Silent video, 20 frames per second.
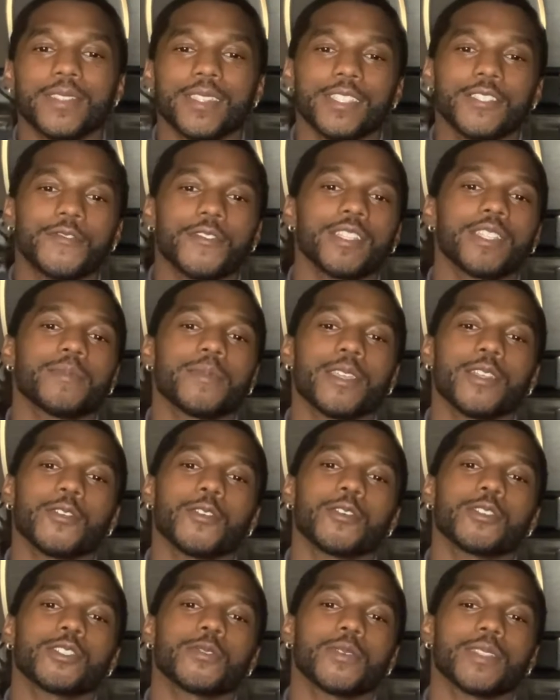it's Philip
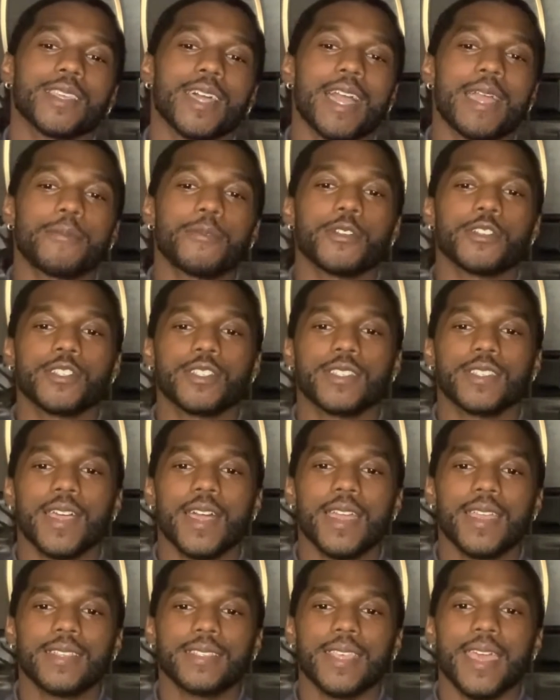Encroaching with
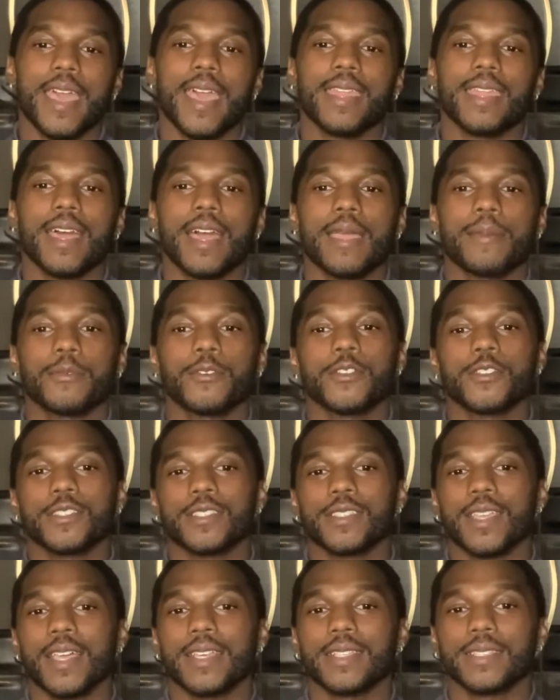iamCREATUREscience at
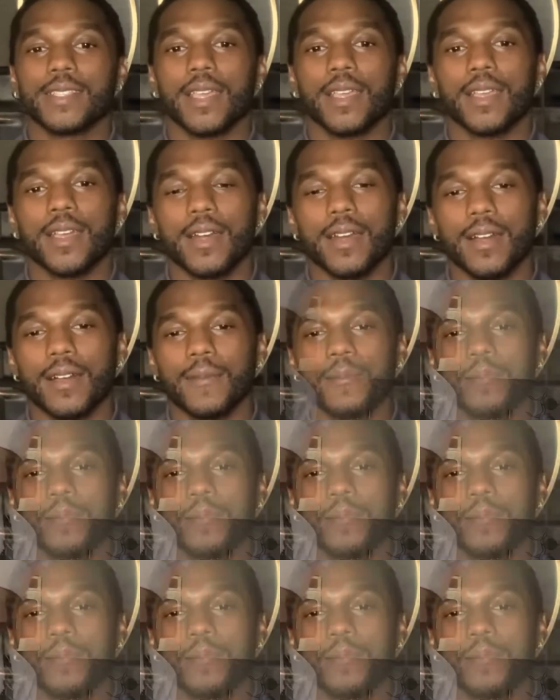iamCREATUREscience.com.